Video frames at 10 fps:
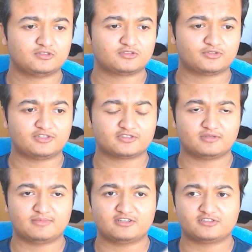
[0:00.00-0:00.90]
So there's a
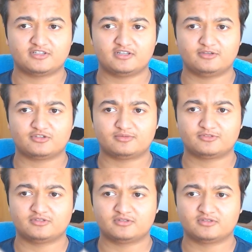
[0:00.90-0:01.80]
manage database
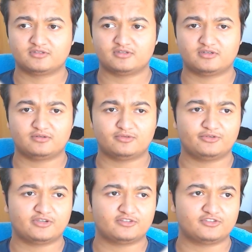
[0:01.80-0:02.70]
option where you
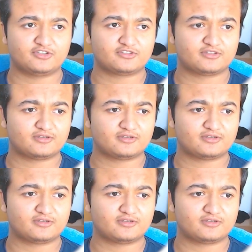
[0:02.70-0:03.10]
can just,